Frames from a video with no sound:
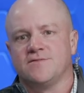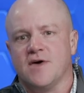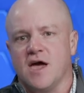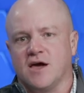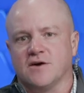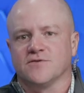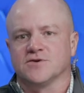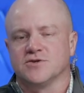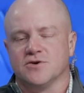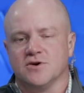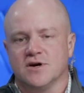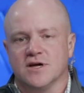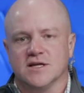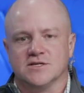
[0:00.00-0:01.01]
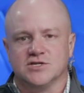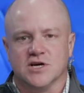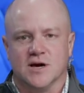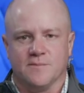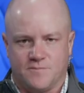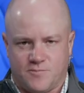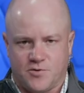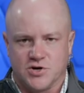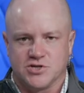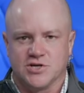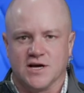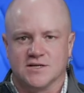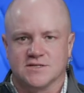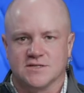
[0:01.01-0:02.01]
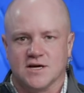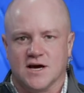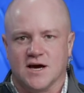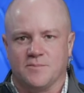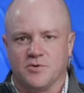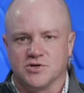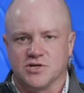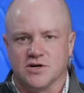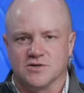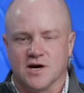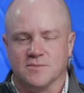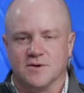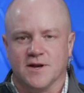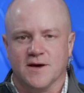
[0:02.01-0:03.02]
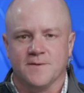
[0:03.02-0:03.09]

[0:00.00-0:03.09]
Thank you for tuning in, Jim. Appreciate uh, appreciate your time